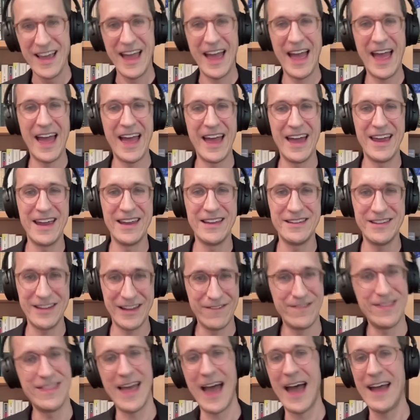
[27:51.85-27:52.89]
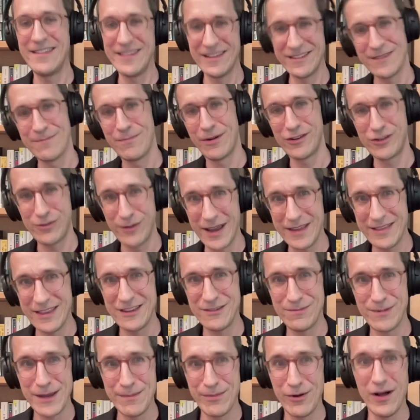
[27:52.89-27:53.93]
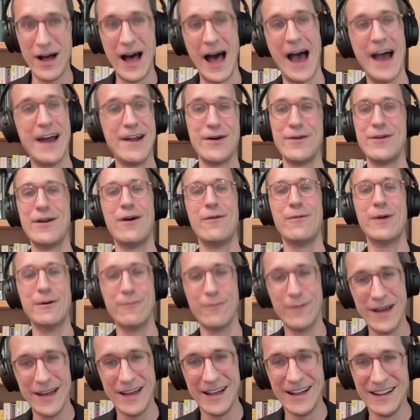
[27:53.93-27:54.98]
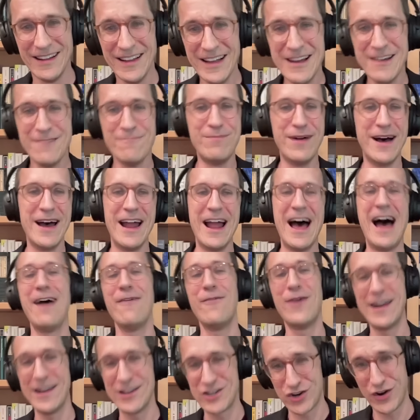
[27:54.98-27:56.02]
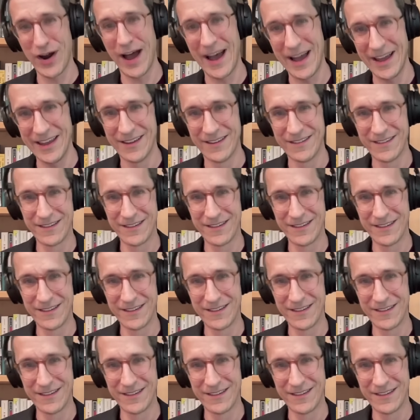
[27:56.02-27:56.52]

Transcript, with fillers: And if that mm-hmm. doesn't persuade these people, I don't know what will, but I want to try.